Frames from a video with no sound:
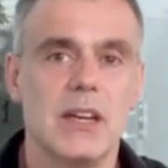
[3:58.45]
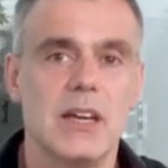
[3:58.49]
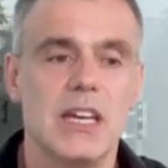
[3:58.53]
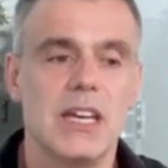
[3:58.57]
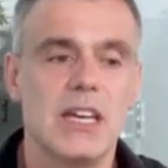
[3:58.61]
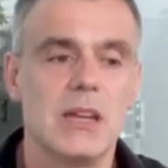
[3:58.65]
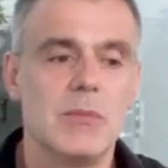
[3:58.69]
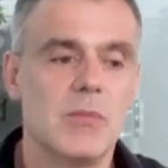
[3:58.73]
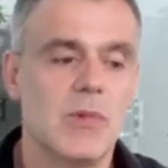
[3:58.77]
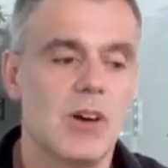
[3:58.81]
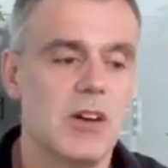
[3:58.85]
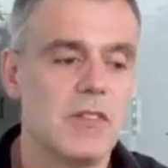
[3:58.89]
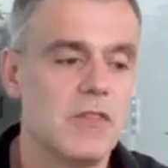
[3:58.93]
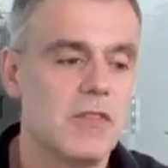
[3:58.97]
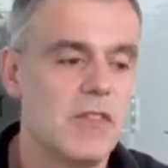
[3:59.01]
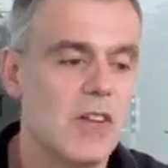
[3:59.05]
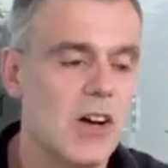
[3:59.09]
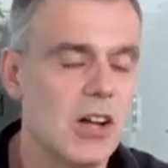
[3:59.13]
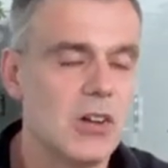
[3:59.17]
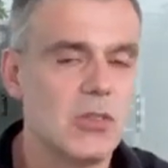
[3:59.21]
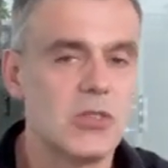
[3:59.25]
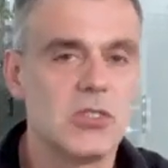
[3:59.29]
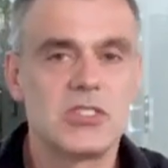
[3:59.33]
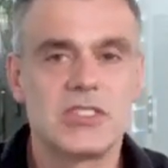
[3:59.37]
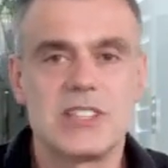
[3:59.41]
In my
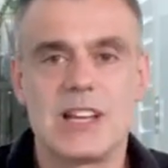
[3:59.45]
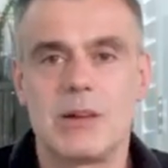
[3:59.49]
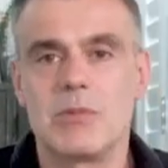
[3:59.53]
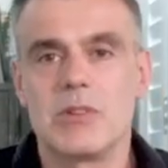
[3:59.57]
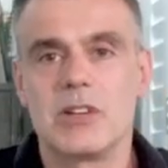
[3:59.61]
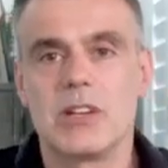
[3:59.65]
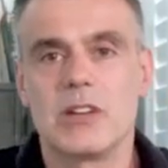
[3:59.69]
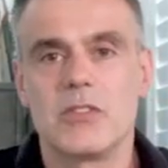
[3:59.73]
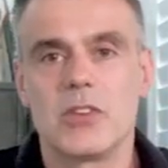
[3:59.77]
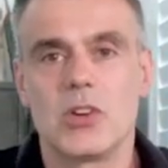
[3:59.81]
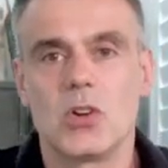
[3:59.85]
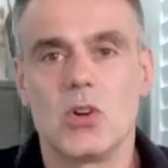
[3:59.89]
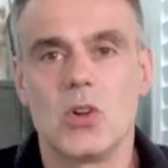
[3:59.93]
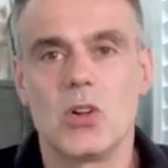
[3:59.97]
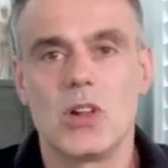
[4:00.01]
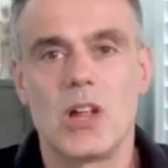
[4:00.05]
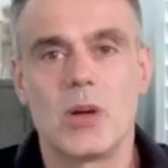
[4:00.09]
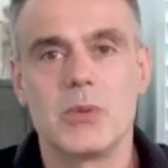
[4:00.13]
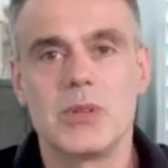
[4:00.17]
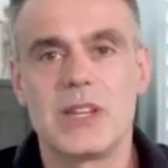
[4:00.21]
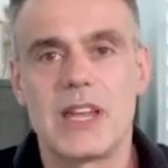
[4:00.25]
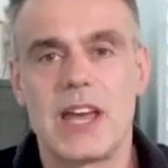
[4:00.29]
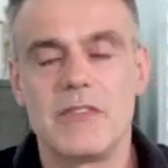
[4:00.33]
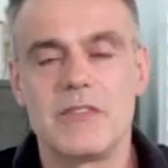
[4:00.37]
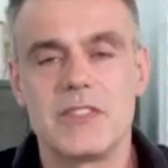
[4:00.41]
final summary of it all, I
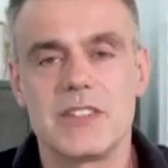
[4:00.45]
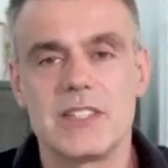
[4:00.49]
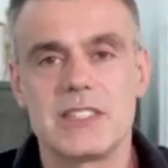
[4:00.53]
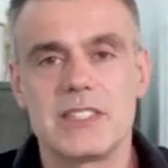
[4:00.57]
would have to